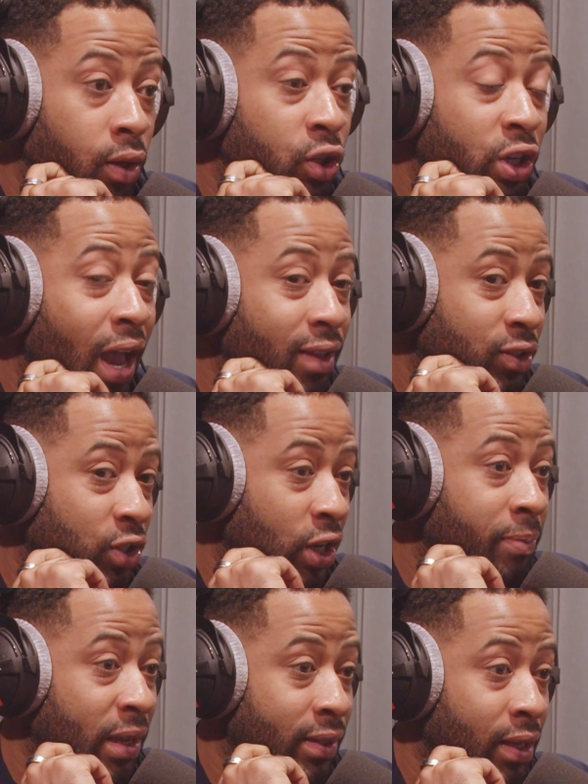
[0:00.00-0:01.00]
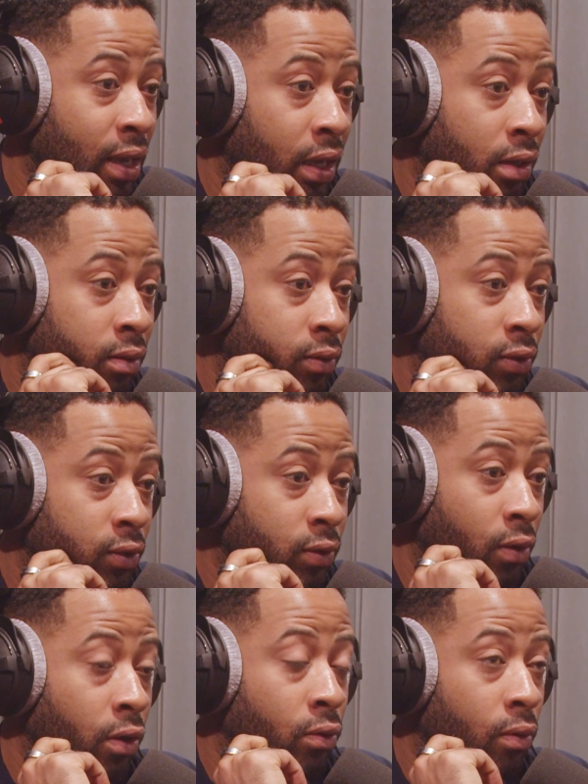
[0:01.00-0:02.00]
Chat GBT. Chat
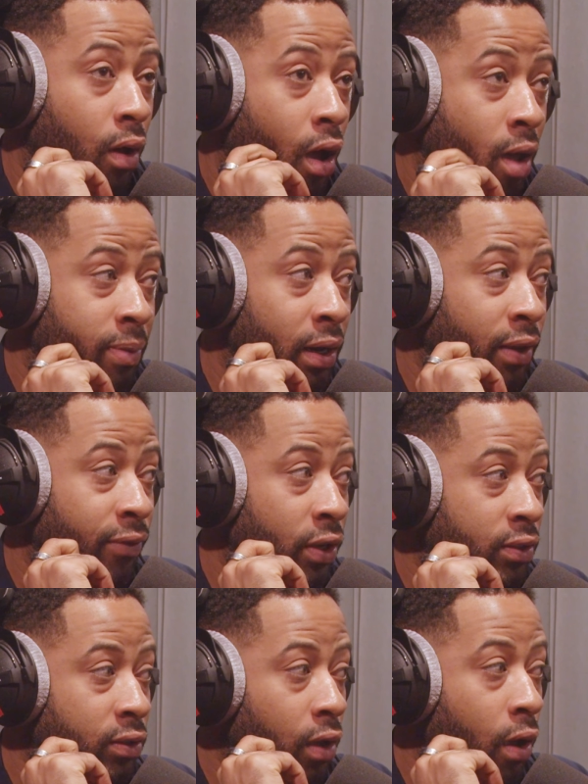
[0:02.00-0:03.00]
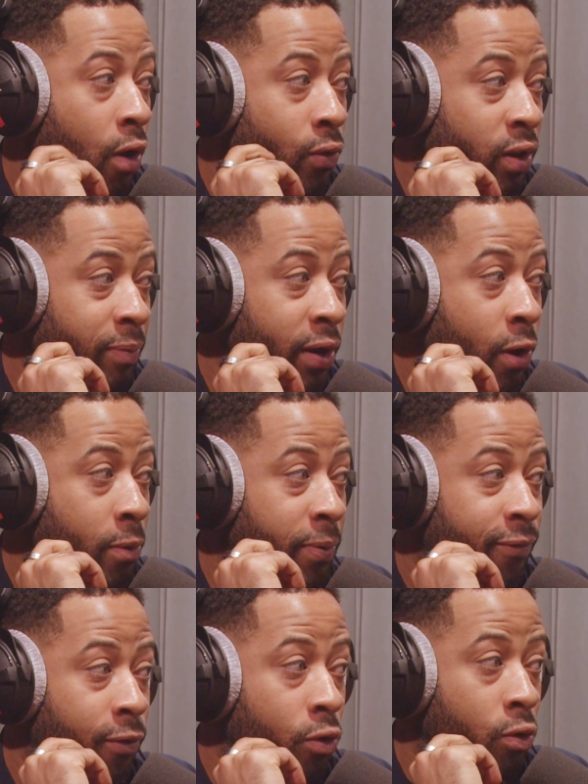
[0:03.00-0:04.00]
so I believe it's only been
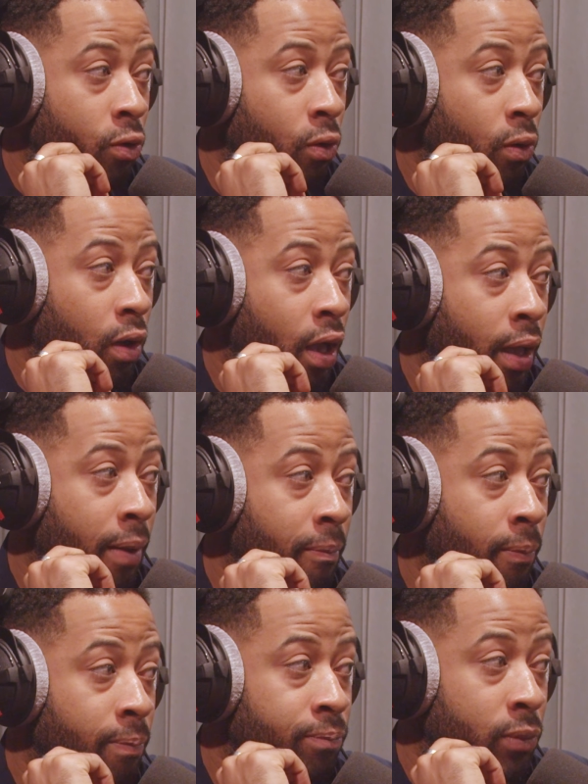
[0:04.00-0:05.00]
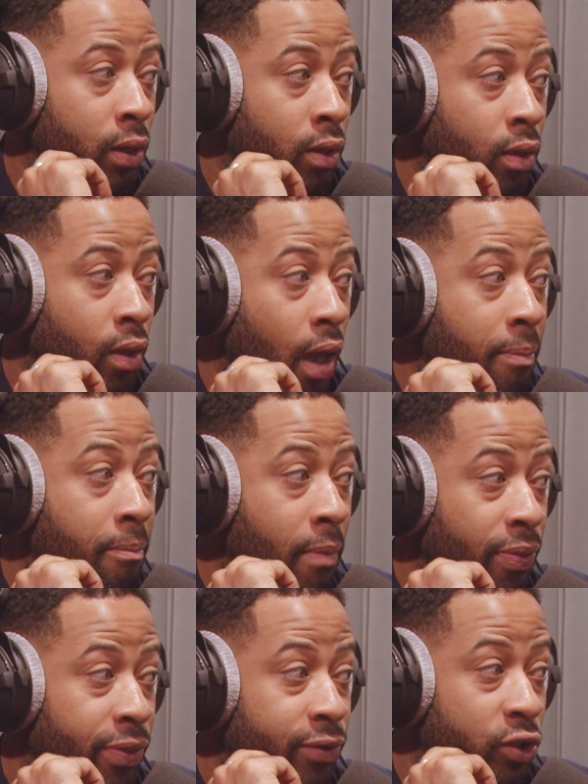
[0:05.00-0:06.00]
open for um, a
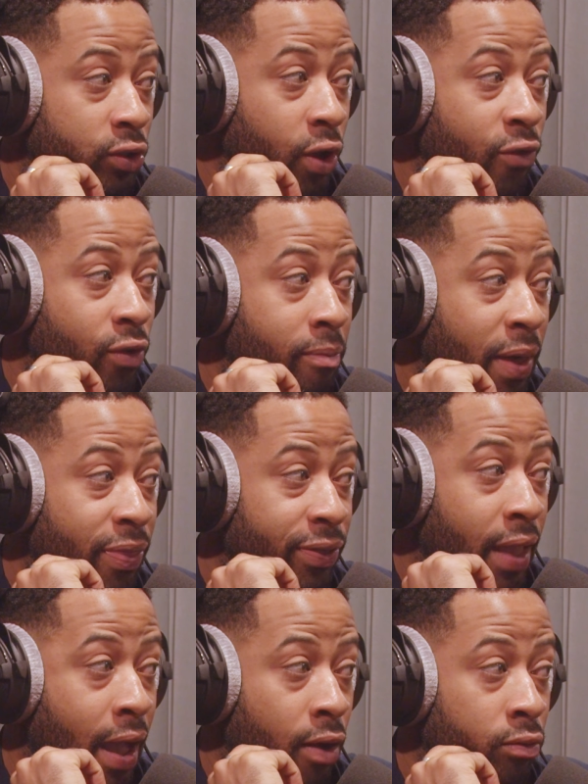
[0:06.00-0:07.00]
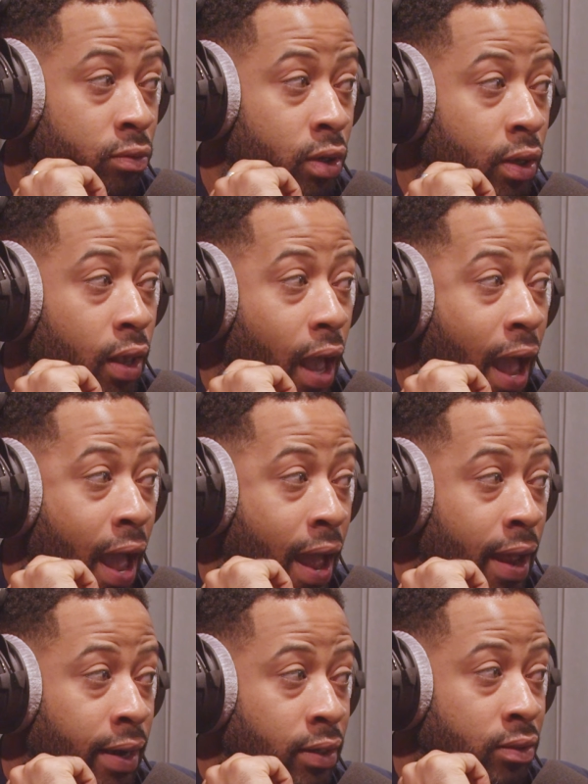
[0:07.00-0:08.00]
month, just over a month now,
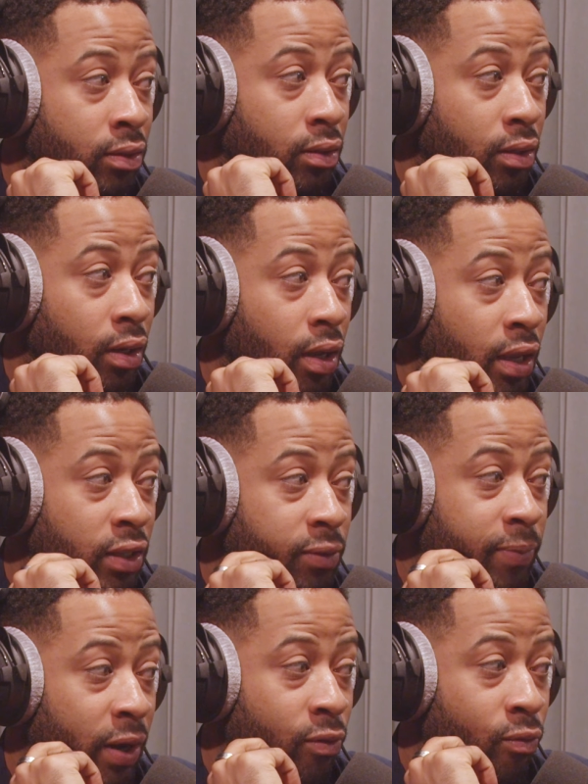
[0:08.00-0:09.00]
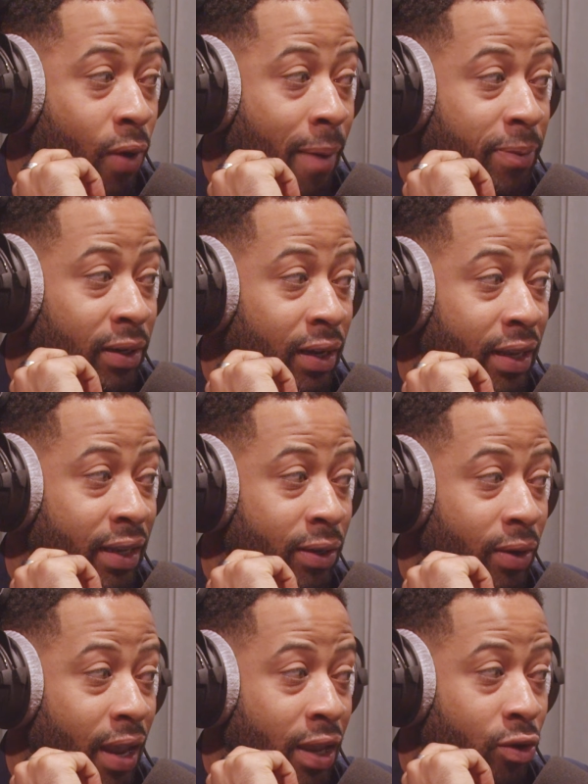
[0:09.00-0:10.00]
and it's been rapidly
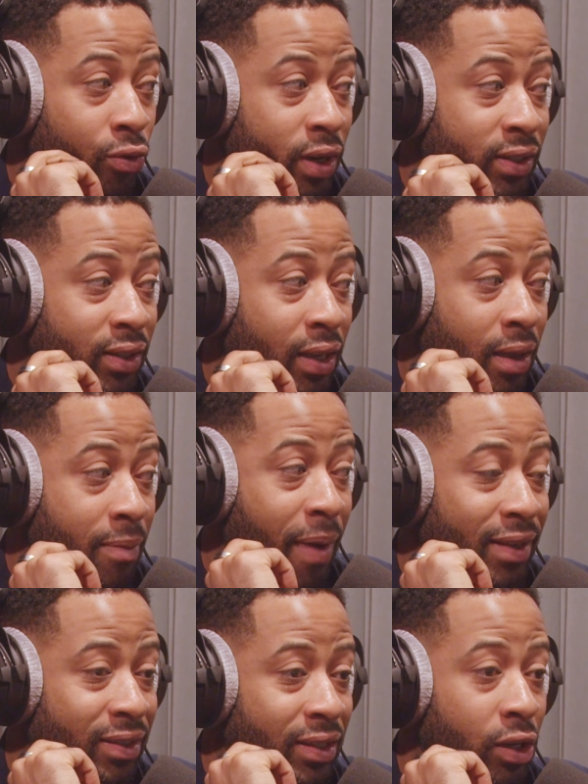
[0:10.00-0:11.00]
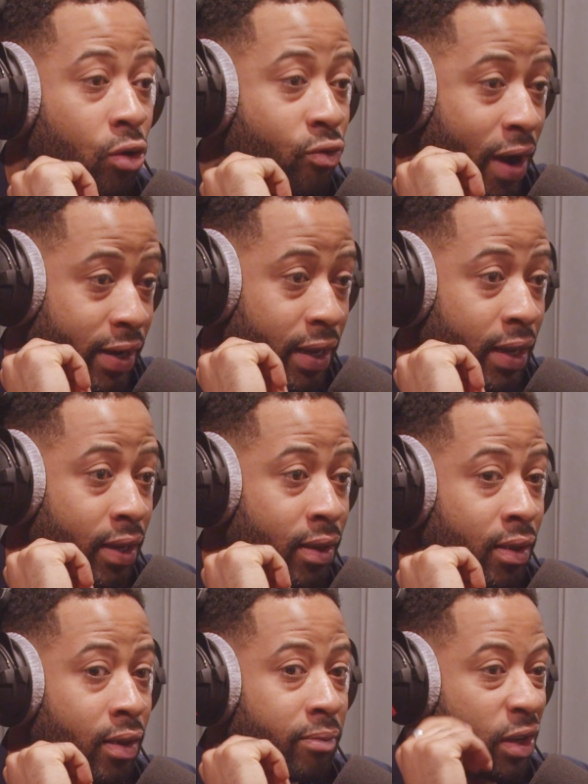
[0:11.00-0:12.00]
increased in capacity already
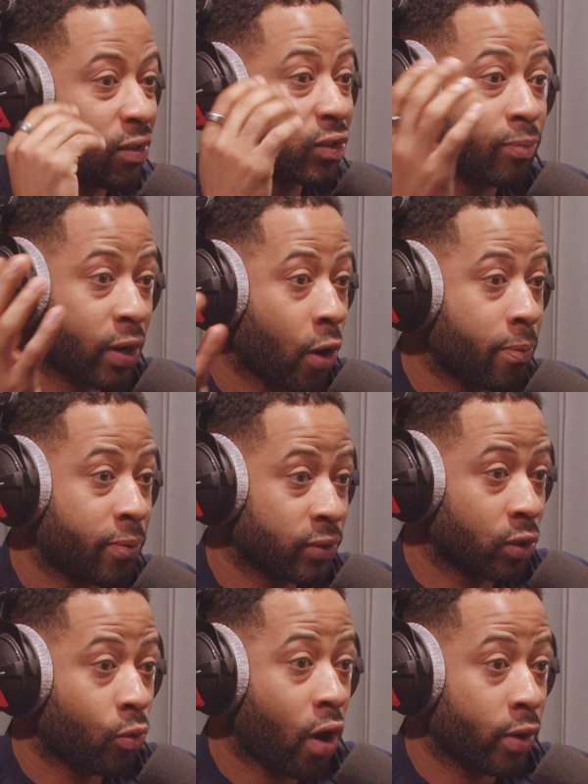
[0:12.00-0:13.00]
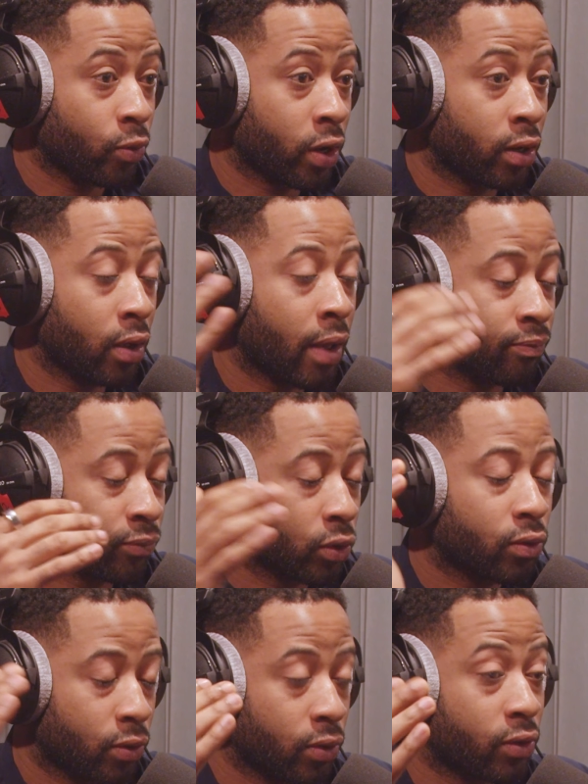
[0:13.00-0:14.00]
because it's been open to the wide um,
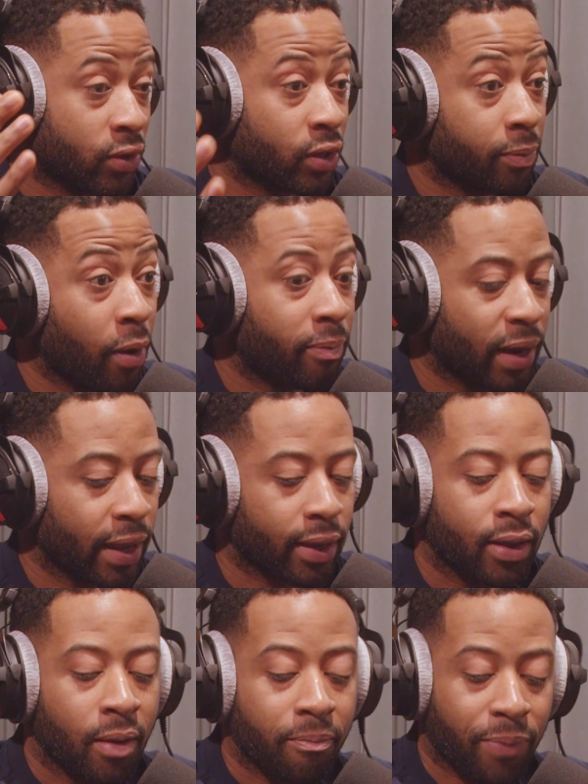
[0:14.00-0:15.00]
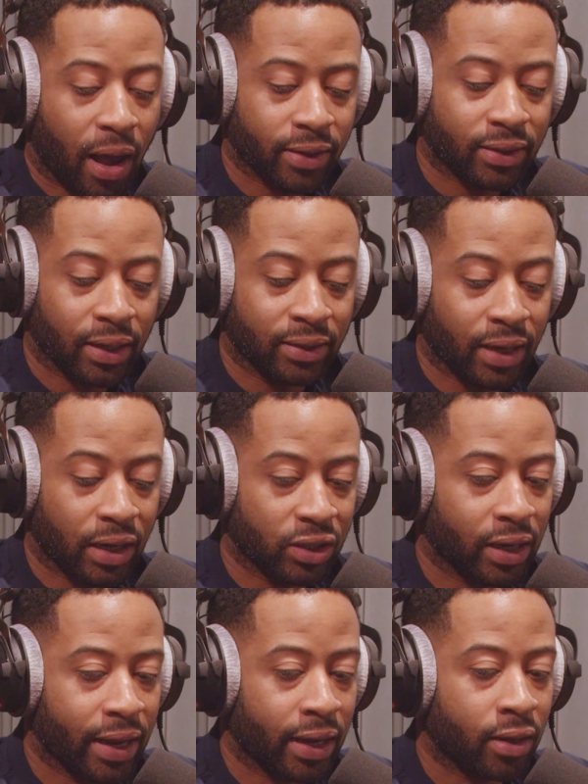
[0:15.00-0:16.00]
to the public. But
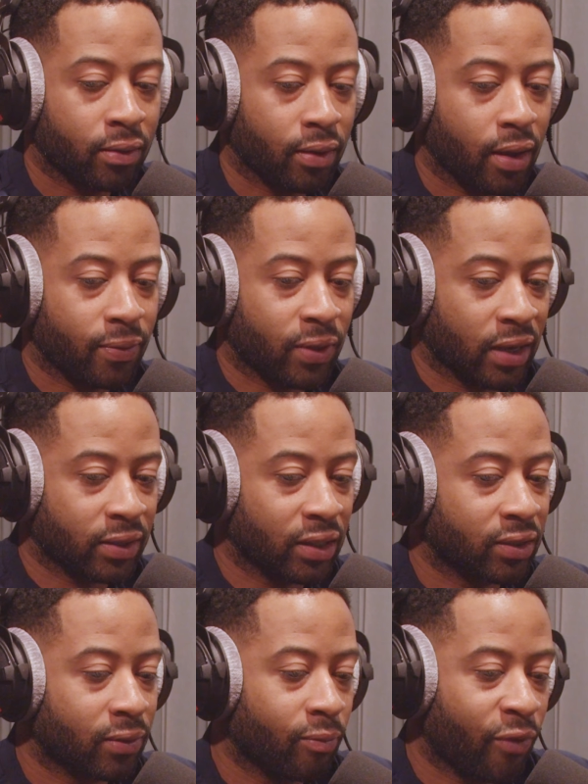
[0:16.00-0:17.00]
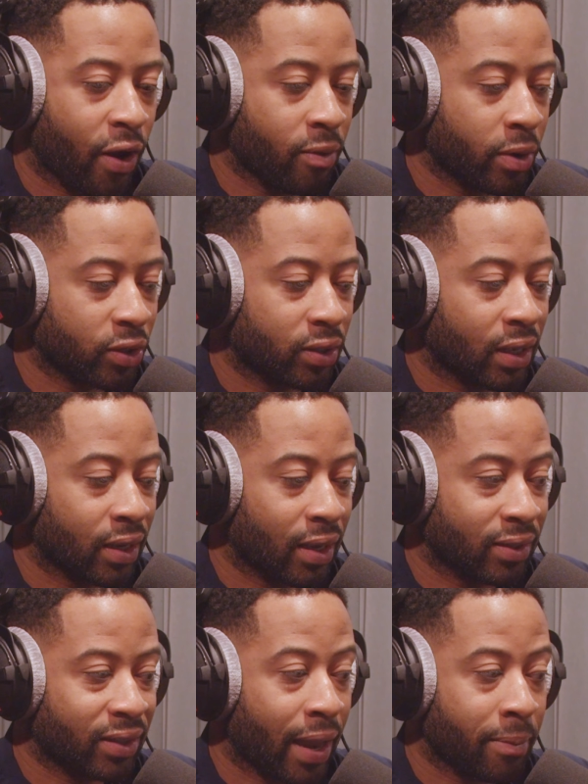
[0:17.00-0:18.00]
essentially, this is very much
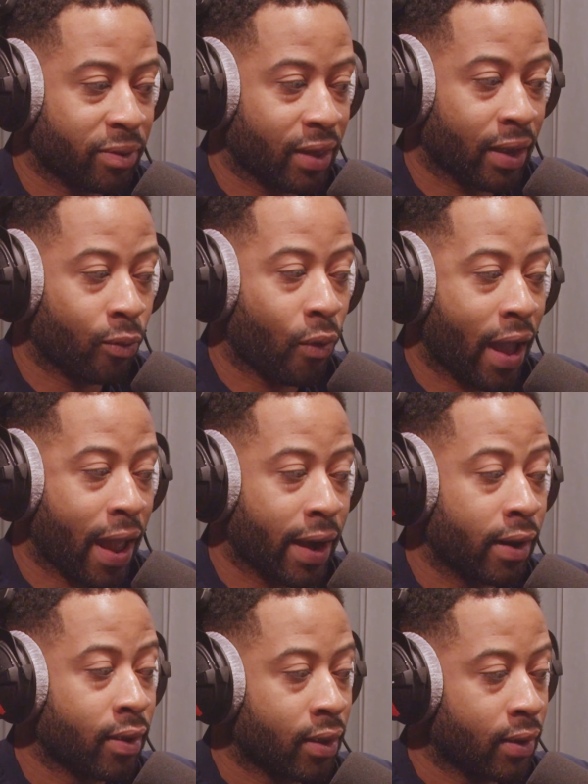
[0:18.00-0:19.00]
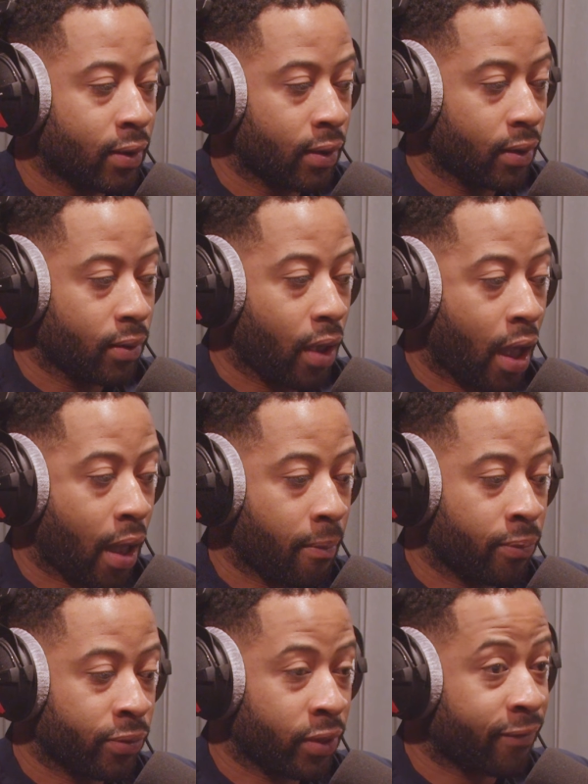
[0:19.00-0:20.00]
the same thing when
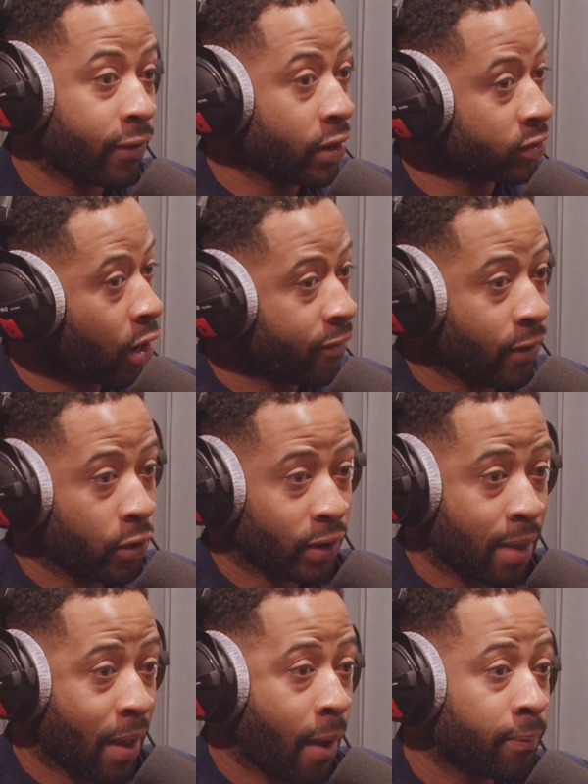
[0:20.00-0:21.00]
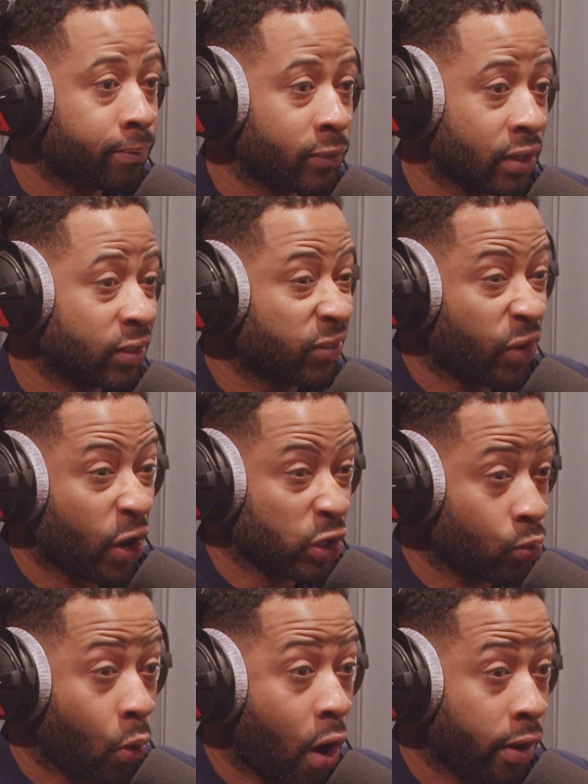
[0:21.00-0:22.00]
um, the first iPhone came out. This is
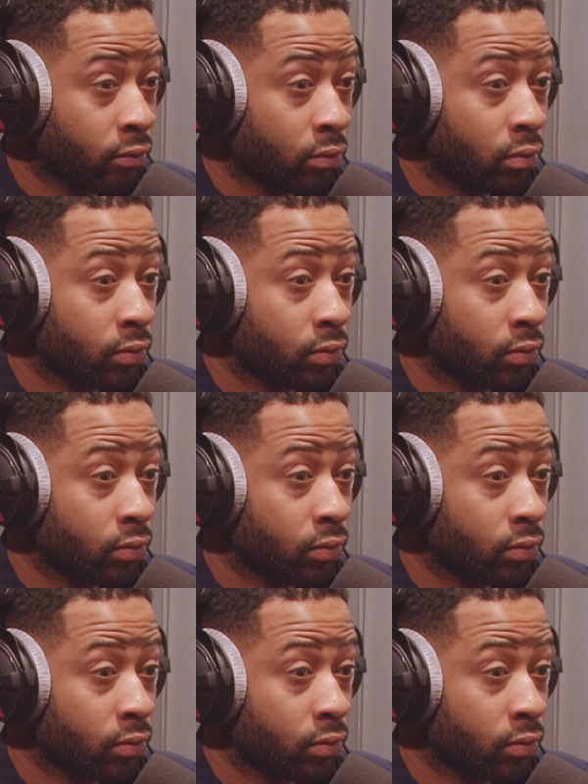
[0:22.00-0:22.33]
version one.